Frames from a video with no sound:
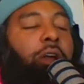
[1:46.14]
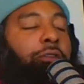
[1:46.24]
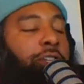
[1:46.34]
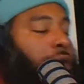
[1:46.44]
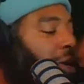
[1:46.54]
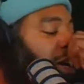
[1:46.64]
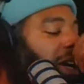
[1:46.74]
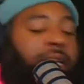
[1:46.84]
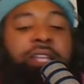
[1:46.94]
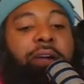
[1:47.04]
No, for sure.
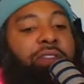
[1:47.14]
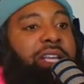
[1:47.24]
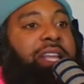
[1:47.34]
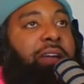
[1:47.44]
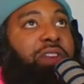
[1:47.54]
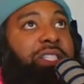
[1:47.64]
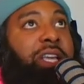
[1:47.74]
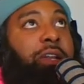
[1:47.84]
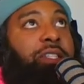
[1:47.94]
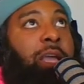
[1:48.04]
It definitely is
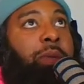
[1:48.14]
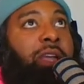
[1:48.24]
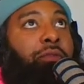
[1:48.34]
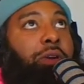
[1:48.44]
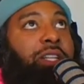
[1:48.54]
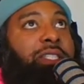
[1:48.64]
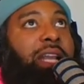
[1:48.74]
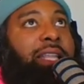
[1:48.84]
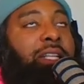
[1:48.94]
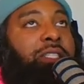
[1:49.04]
entertainment and realistic. I
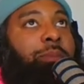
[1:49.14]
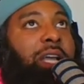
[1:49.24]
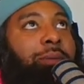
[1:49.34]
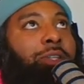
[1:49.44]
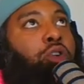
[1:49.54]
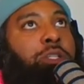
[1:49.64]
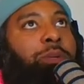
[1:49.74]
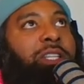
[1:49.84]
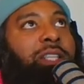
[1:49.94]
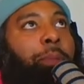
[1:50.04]
think sometimes, of course,
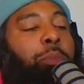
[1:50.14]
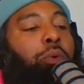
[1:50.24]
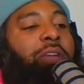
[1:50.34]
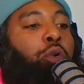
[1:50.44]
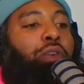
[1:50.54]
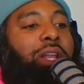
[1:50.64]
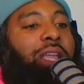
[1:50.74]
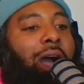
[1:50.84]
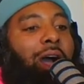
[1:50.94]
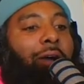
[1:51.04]
because some people, if you really
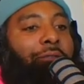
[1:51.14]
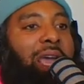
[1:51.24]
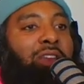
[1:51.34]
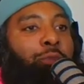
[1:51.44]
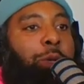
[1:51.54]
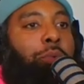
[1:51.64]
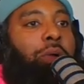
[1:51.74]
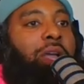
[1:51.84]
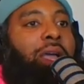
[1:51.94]
are a fan of people,